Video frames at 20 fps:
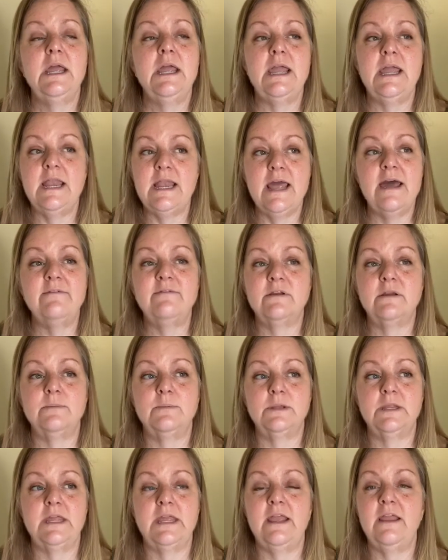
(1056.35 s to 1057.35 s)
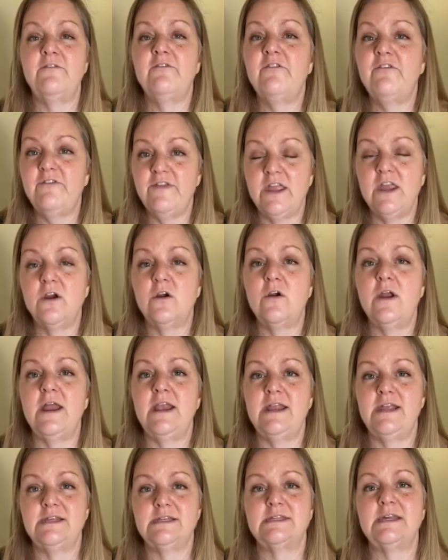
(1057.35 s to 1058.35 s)
inevitably fear
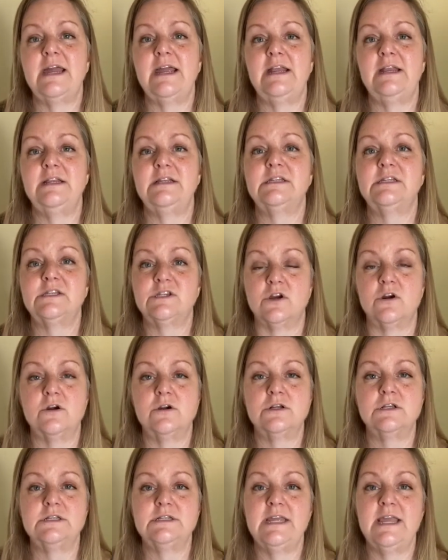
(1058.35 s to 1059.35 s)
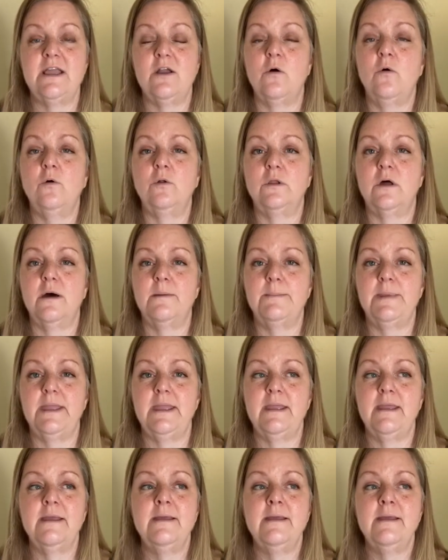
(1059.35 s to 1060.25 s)
and anxiety start to take hold on me,